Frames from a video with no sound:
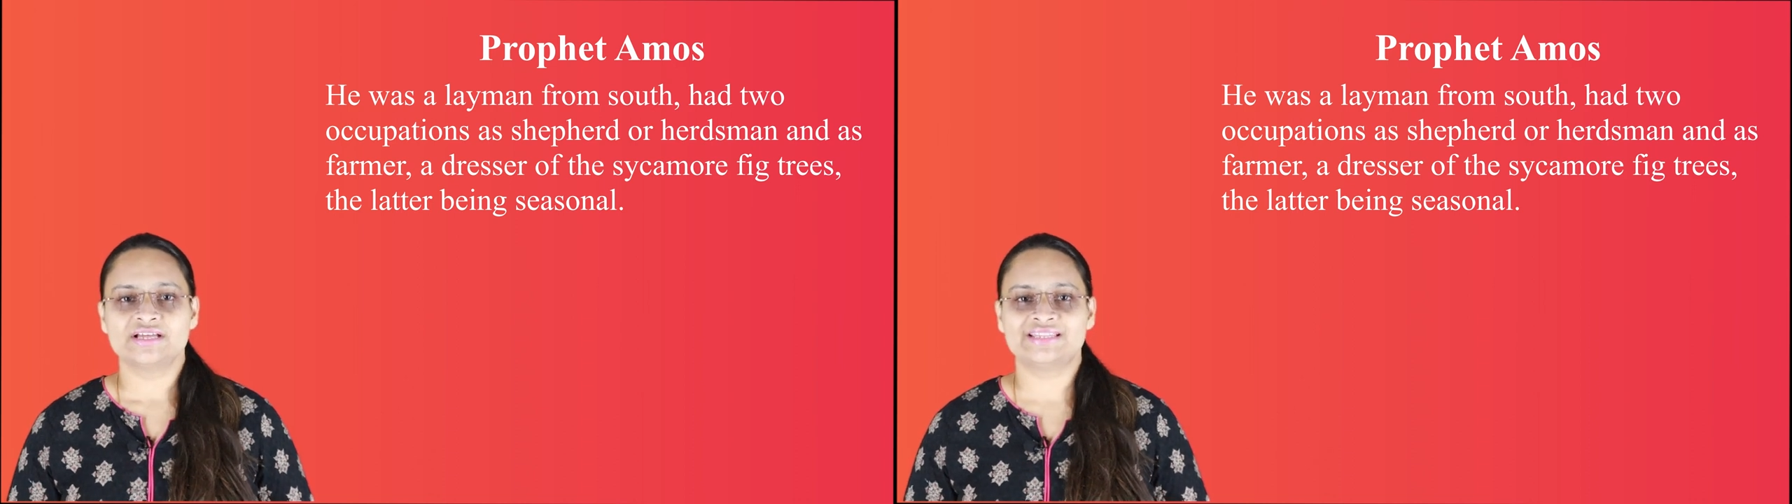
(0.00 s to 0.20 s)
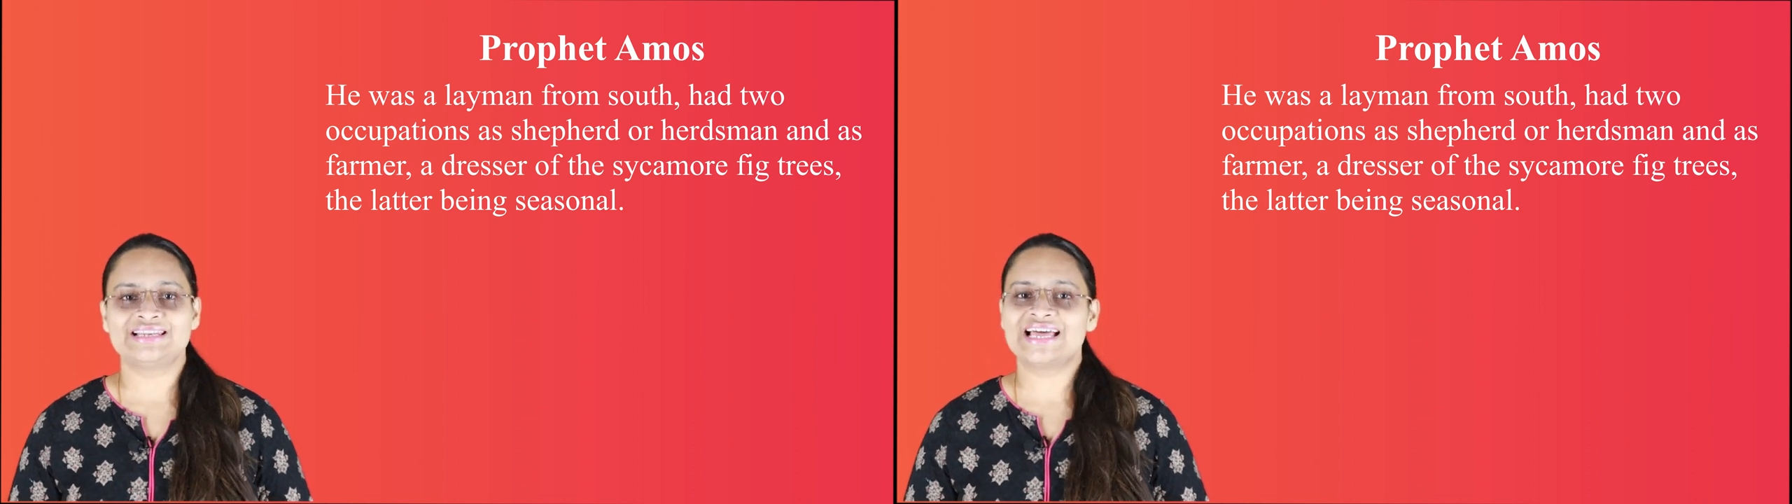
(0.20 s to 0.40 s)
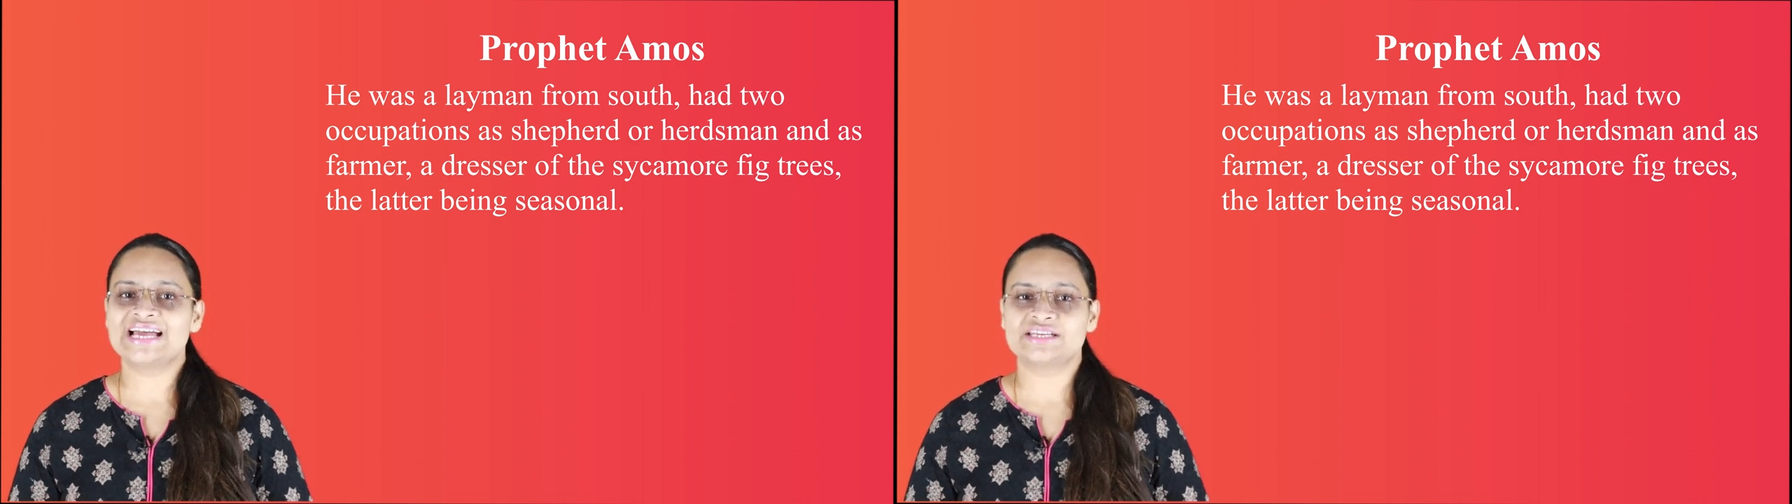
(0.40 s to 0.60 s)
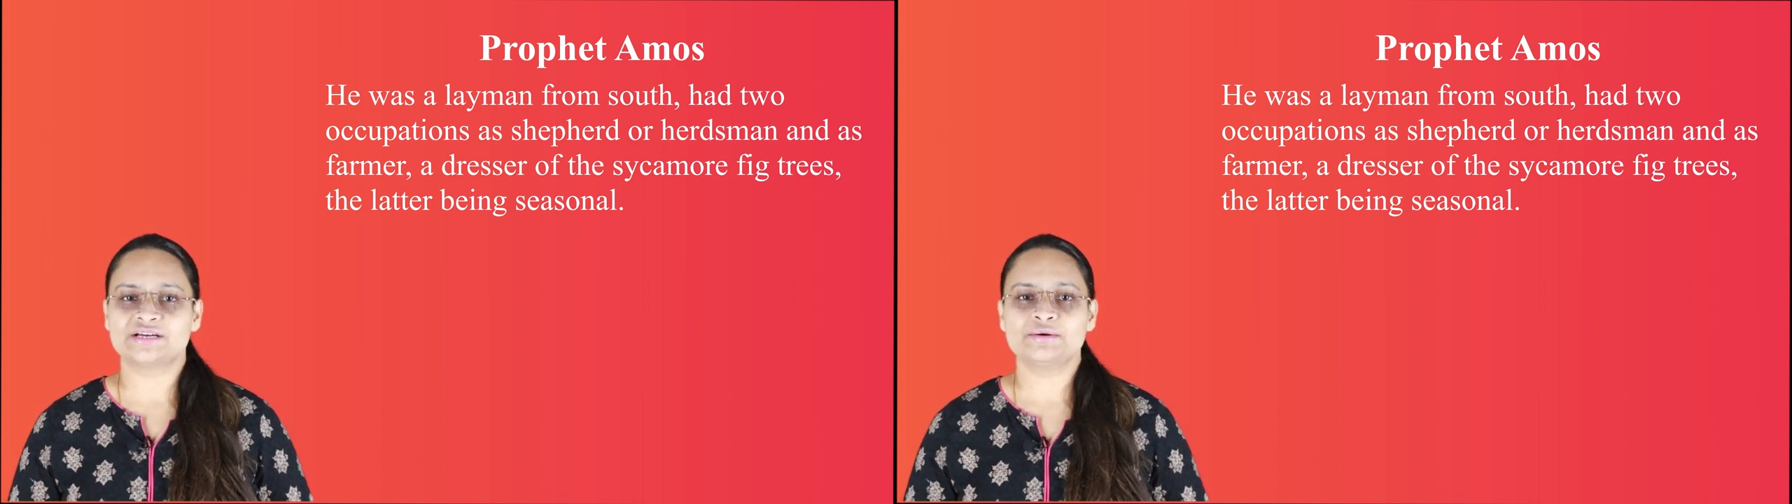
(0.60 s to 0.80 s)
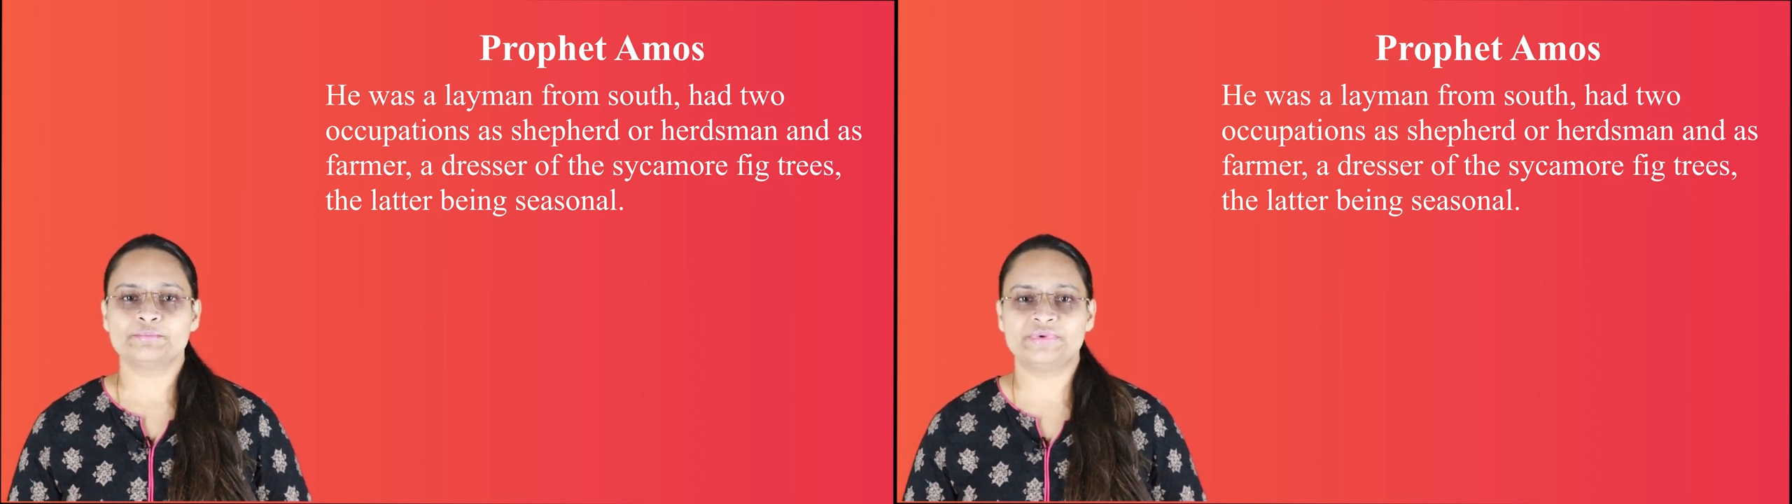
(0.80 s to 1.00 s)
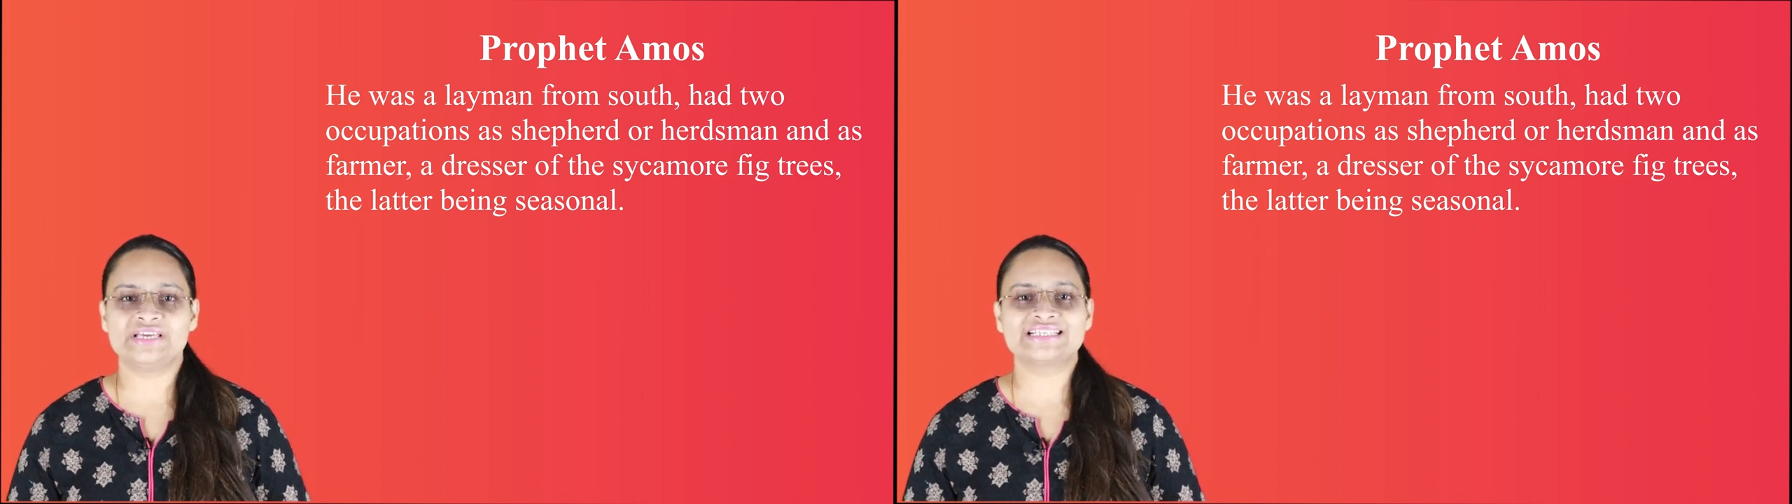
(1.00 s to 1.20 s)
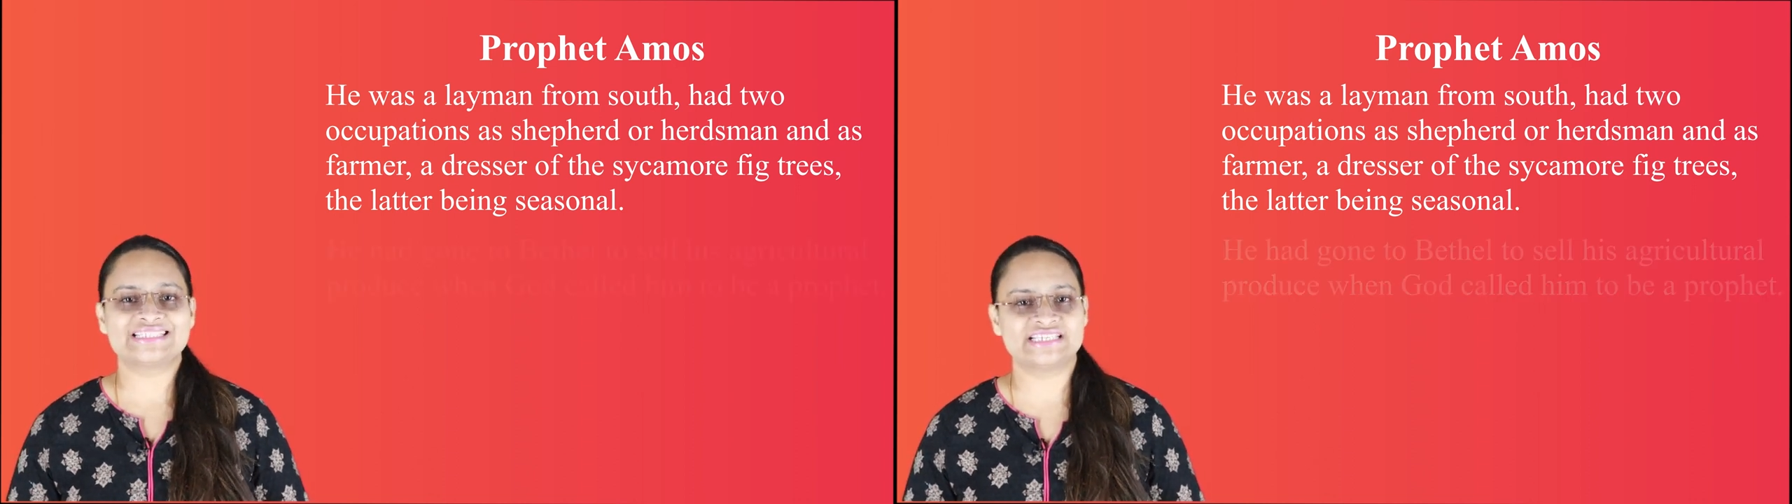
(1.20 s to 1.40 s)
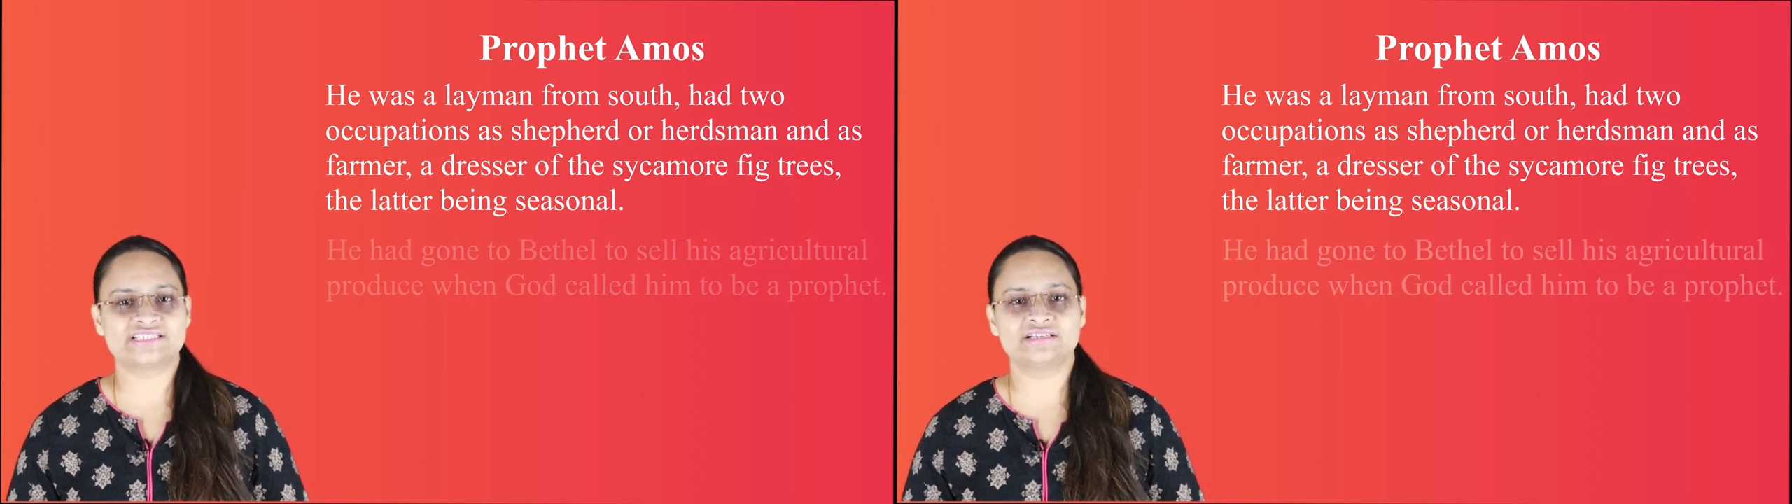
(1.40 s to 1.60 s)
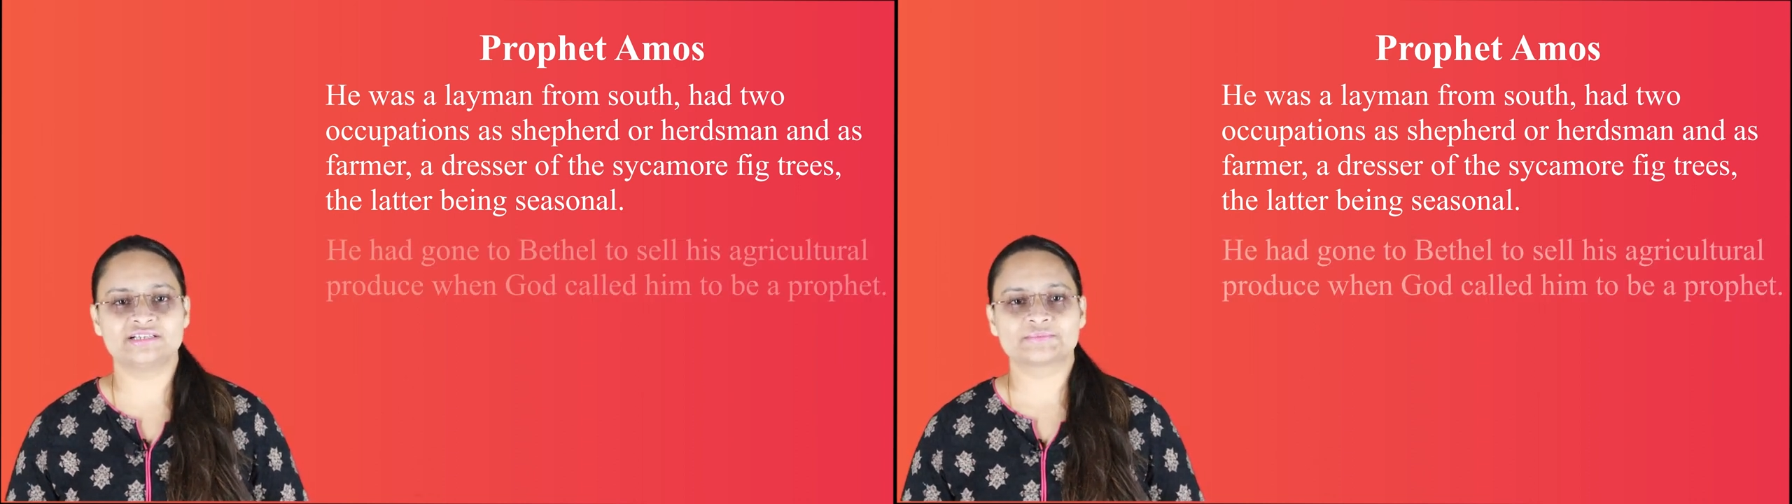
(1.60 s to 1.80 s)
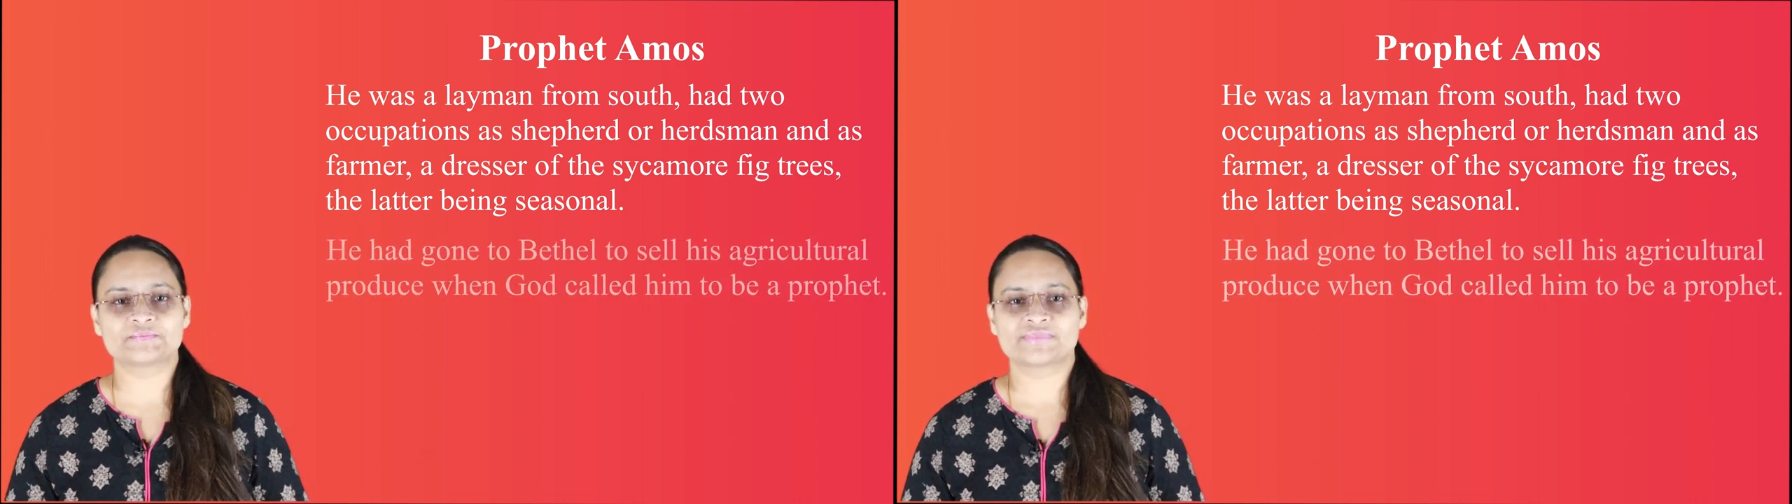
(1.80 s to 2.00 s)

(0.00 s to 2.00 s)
the latter being seasonal.